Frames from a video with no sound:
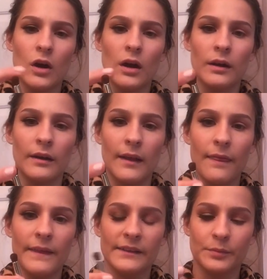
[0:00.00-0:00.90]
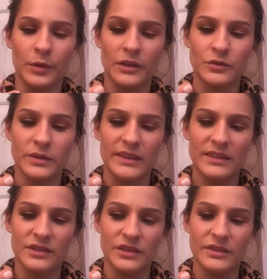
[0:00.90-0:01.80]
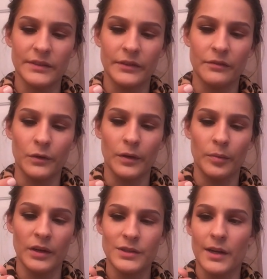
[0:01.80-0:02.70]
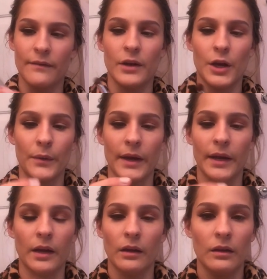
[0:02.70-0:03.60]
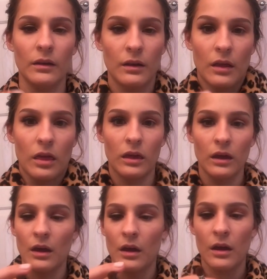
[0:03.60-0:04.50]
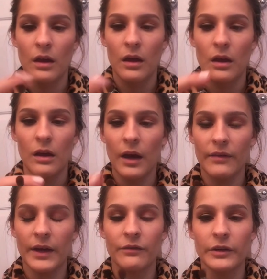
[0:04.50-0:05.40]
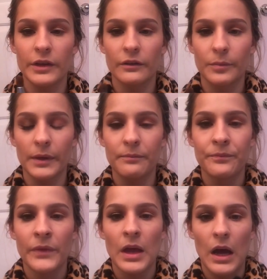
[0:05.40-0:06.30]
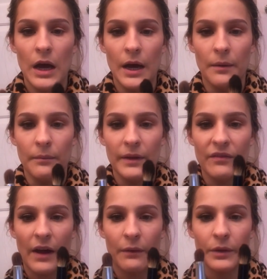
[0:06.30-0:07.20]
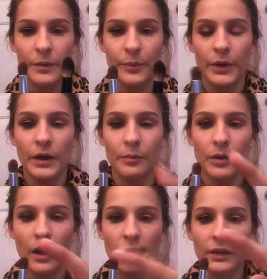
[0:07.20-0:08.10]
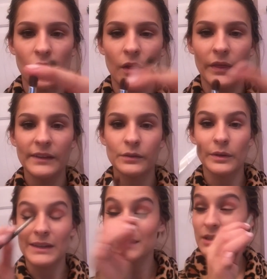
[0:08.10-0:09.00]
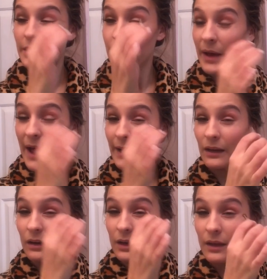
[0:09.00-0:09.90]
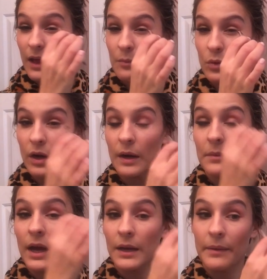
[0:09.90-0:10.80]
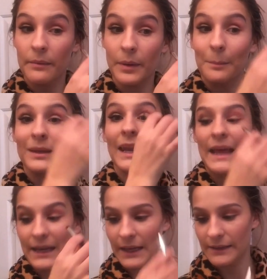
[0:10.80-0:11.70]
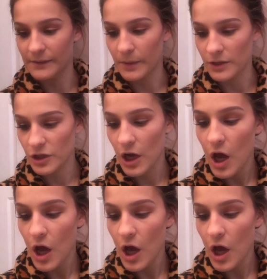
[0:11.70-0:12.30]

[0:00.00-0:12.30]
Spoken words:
on this brush, which this is just a Sephora brush, I have no idea. I've had it for years, but if I were to put product on this one, it's going to pack it on a lot more, and I'm not going to be able to blend it as much.